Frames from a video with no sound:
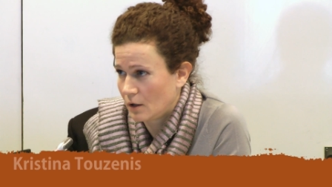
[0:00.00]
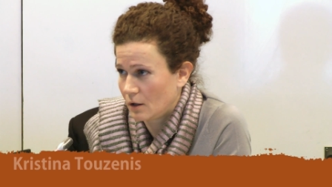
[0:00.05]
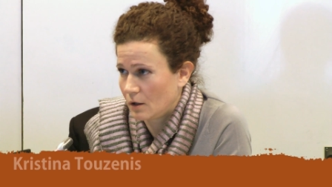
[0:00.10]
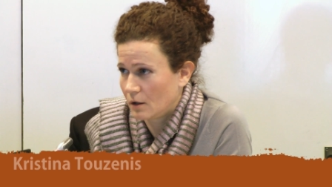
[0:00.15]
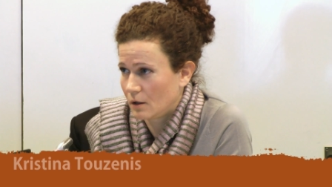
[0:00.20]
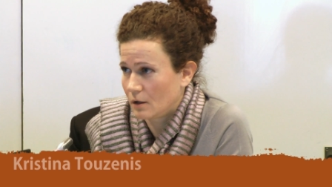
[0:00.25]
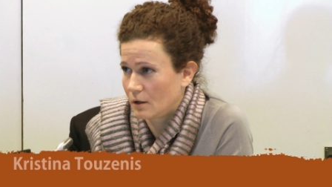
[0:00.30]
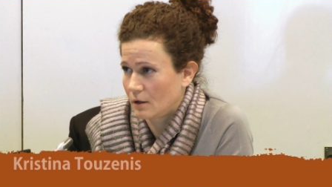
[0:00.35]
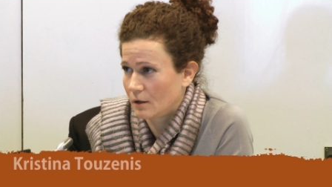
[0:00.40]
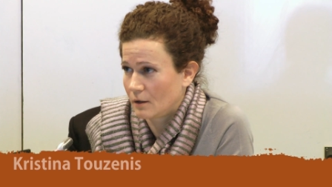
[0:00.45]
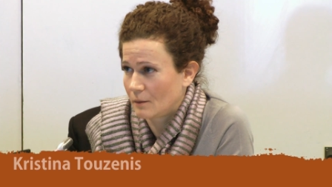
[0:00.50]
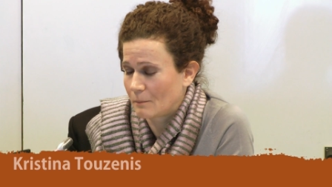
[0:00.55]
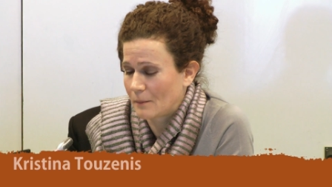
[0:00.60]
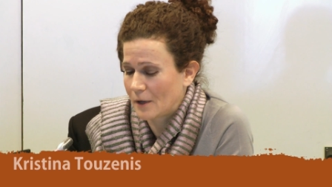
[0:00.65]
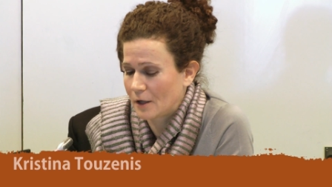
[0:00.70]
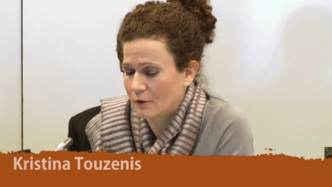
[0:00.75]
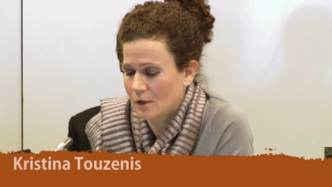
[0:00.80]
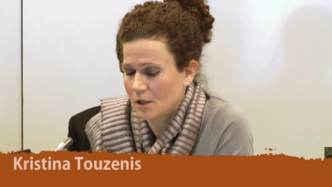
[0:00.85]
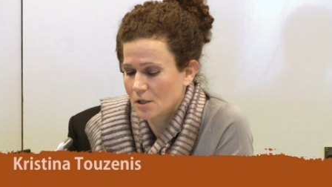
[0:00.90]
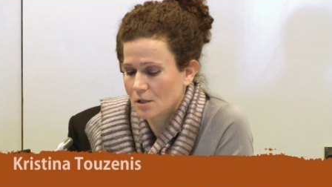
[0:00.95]

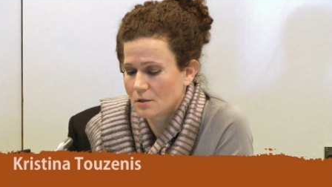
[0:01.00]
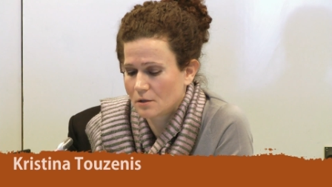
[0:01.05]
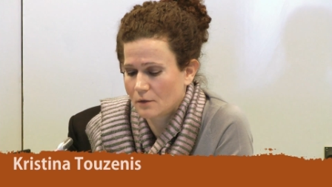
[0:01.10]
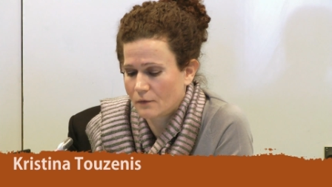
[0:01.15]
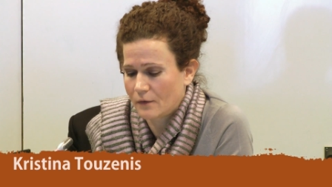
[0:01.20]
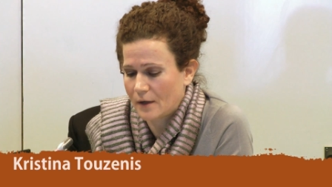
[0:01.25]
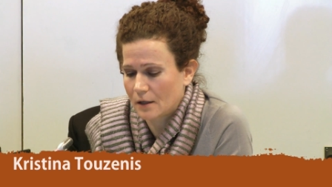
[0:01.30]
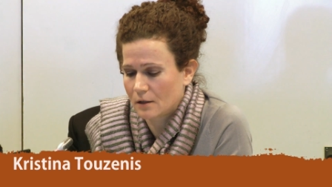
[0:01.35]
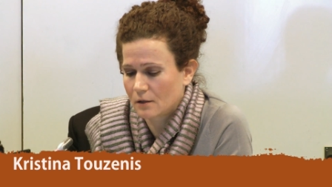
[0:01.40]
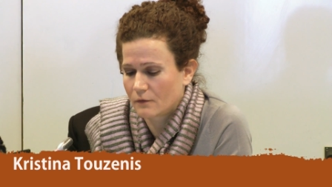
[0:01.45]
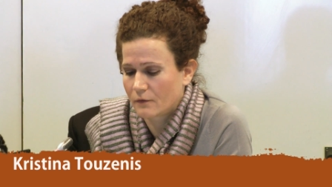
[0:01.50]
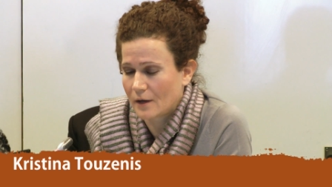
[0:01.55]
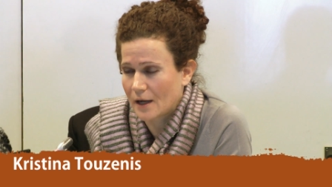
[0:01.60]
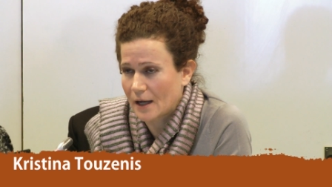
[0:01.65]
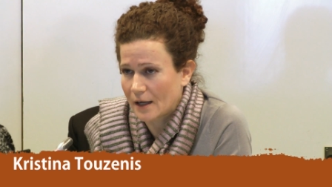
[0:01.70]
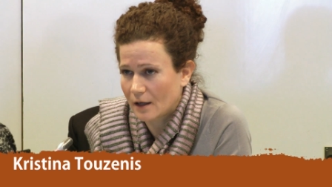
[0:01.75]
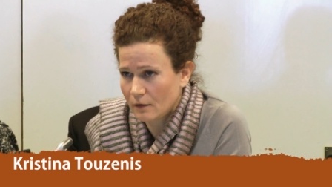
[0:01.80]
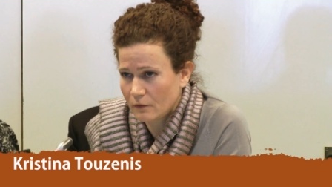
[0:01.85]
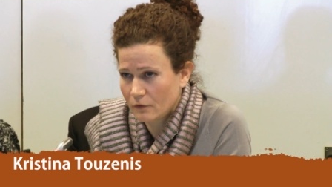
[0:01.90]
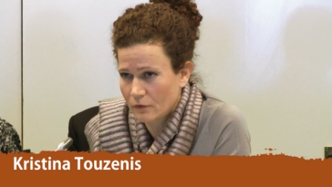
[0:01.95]
Migration is a fact of
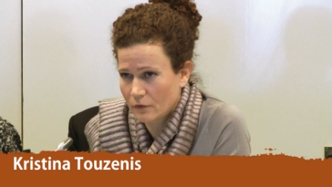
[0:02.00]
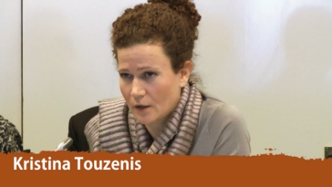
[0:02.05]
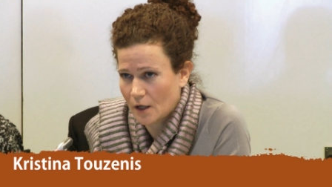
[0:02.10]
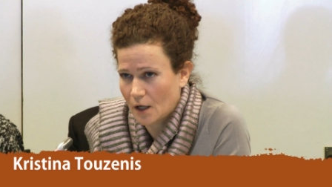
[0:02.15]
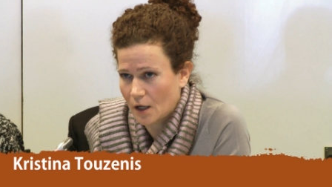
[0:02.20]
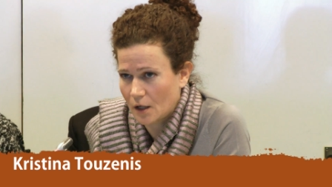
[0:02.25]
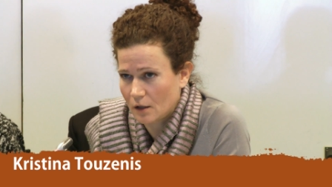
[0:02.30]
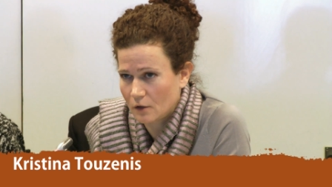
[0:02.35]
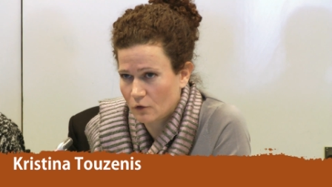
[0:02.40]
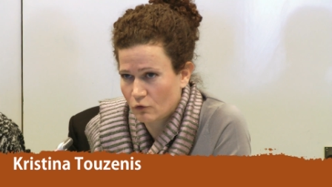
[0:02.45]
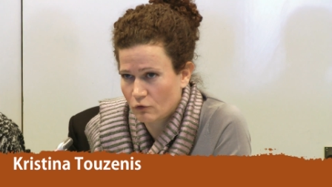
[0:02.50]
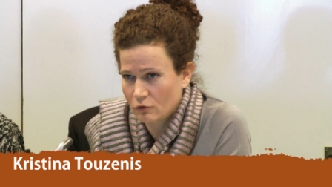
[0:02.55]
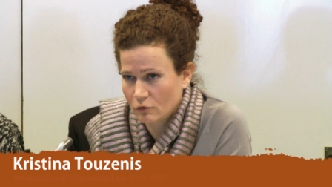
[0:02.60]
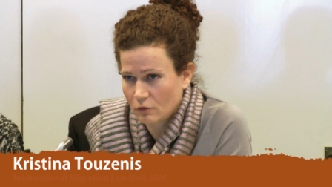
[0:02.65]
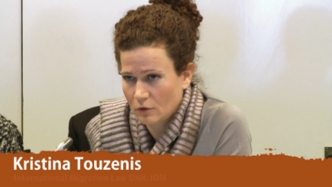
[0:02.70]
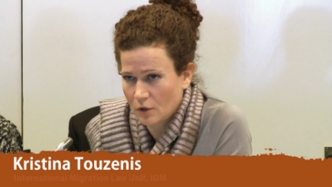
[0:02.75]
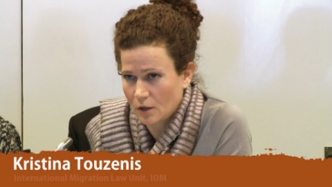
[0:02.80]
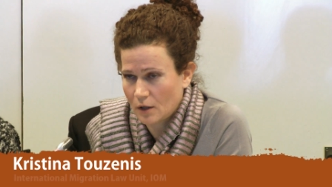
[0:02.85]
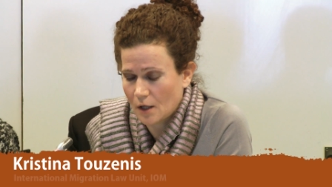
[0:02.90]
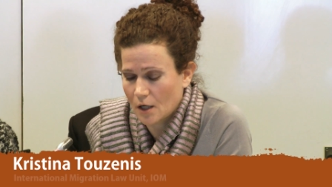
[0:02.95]
life, and it's
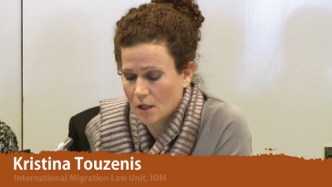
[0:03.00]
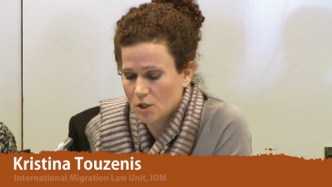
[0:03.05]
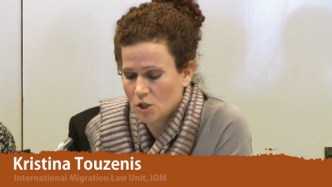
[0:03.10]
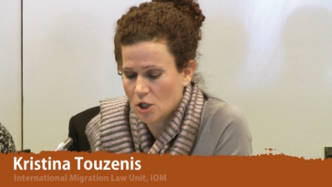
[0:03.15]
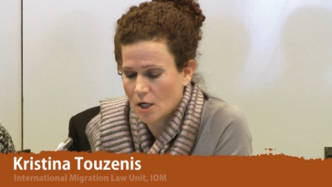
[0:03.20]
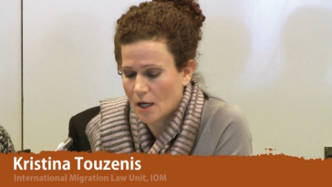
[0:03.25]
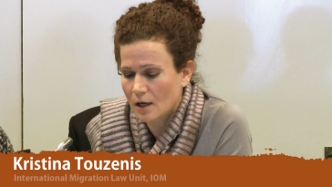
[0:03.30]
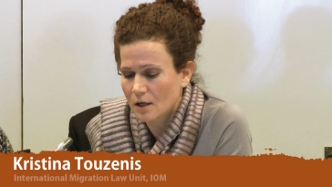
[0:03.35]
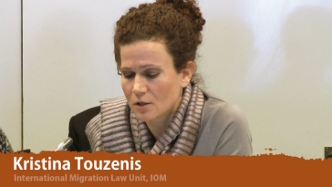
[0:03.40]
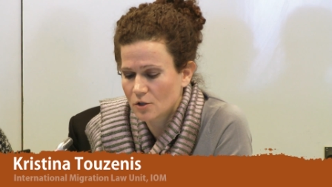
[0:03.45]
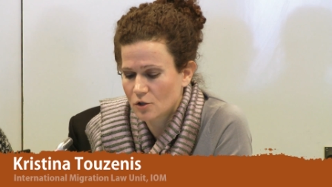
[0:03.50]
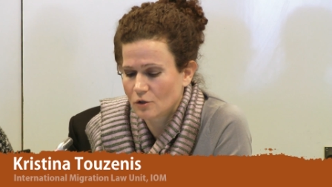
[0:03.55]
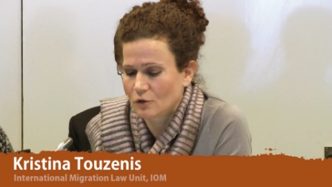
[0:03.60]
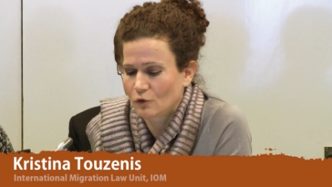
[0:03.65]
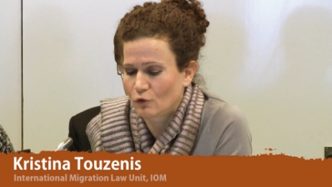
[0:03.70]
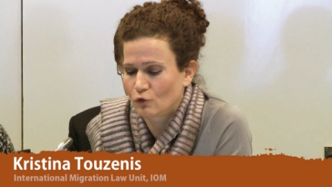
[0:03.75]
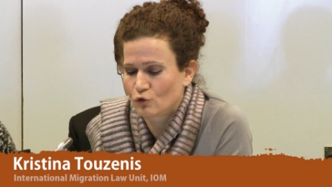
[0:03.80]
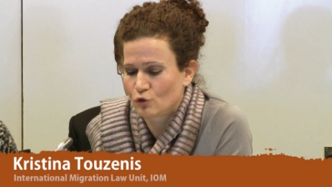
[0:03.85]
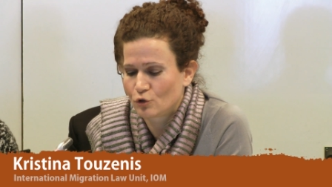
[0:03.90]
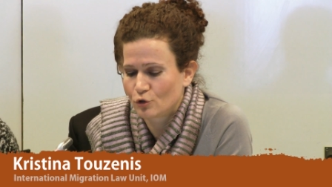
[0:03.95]
true that there are
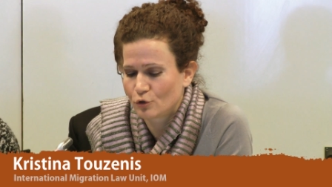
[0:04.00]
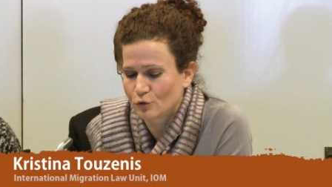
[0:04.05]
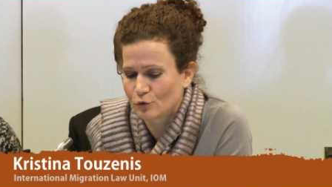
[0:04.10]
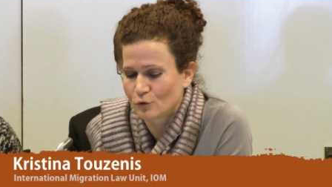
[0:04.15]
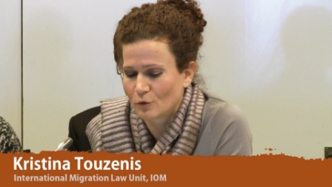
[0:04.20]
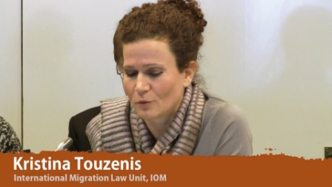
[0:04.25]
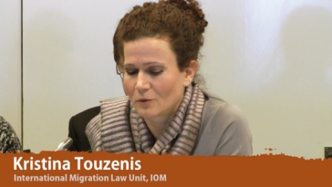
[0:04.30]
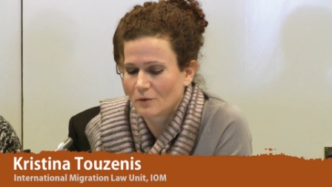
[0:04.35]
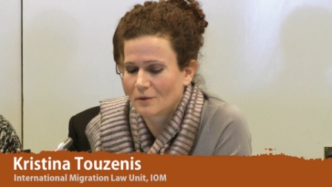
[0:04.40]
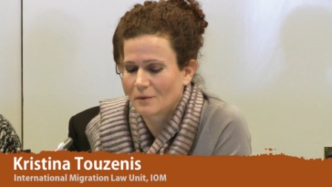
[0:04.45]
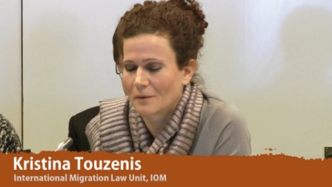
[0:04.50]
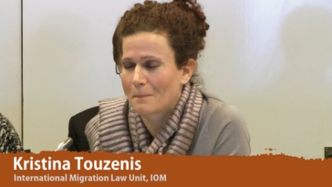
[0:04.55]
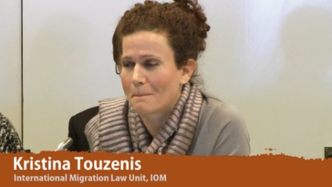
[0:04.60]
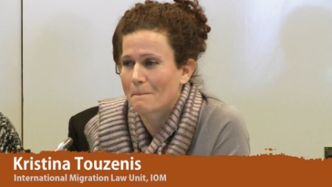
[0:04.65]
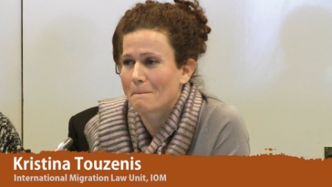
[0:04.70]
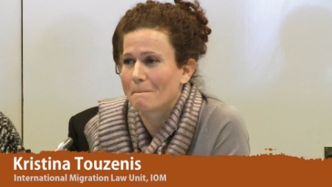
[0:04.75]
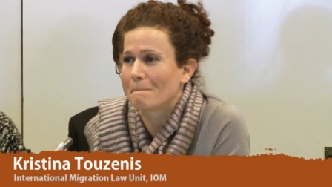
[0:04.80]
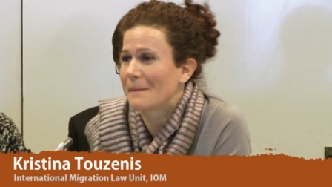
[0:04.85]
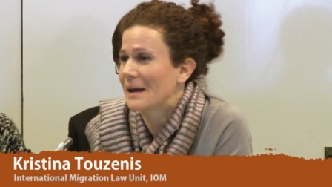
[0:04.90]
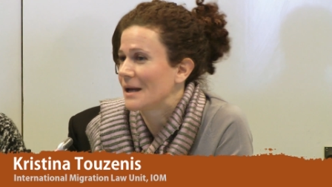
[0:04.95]
challenges to
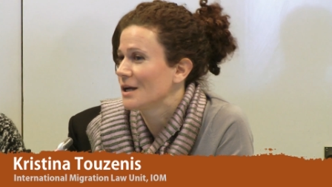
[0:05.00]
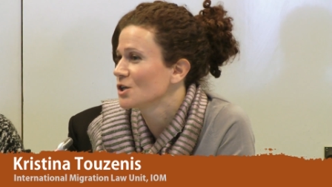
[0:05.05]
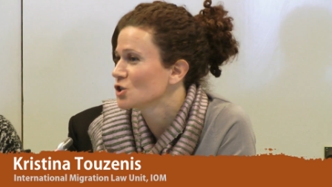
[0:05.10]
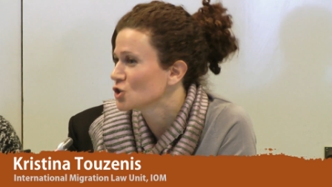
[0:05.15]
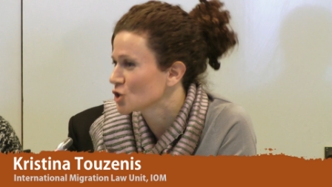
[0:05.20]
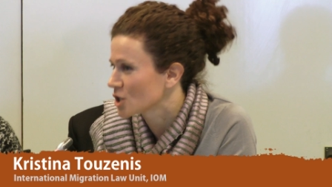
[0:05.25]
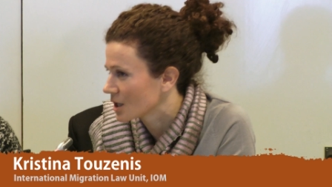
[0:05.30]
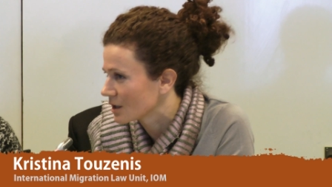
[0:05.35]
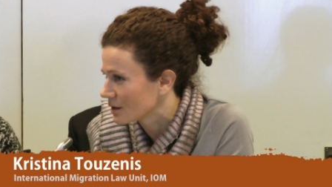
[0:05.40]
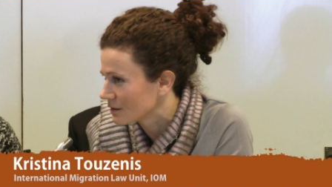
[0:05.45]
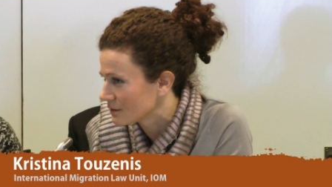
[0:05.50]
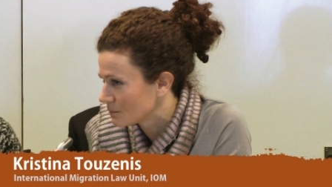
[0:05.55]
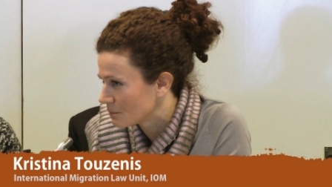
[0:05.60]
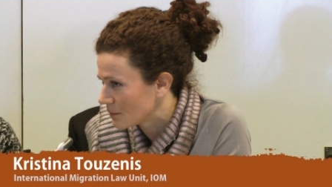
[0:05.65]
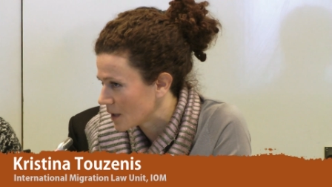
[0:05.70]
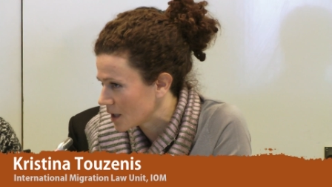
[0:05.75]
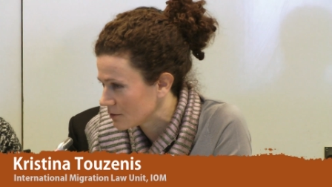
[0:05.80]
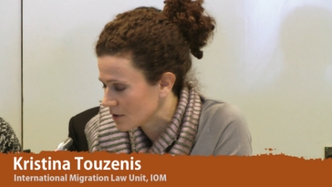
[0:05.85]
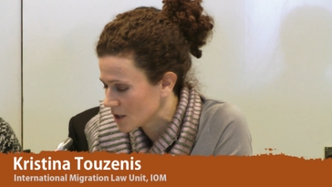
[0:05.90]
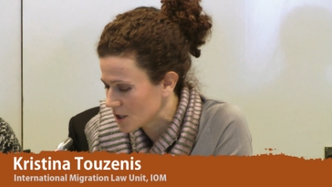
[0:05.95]
managing
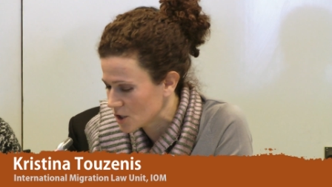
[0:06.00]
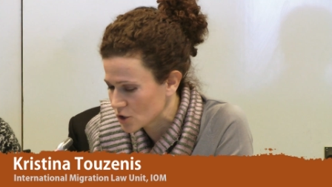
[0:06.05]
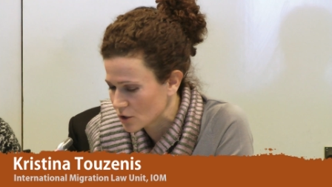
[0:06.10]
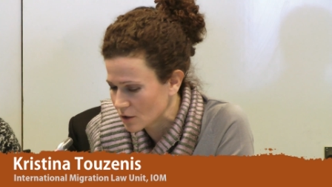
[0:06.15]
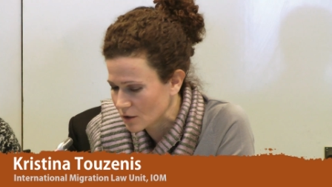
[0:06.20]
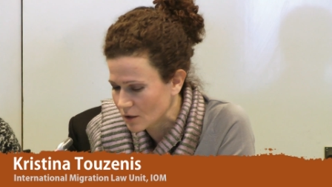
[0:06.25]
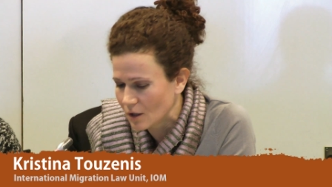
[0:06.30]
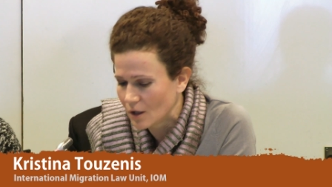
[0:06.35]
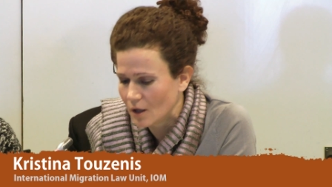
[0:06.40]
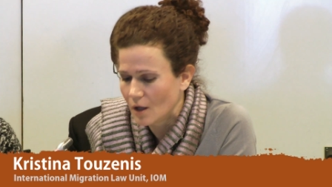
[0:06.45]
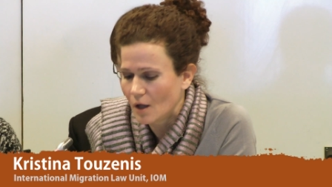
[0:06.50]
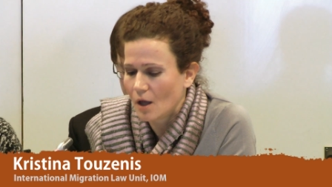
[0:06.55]
migration,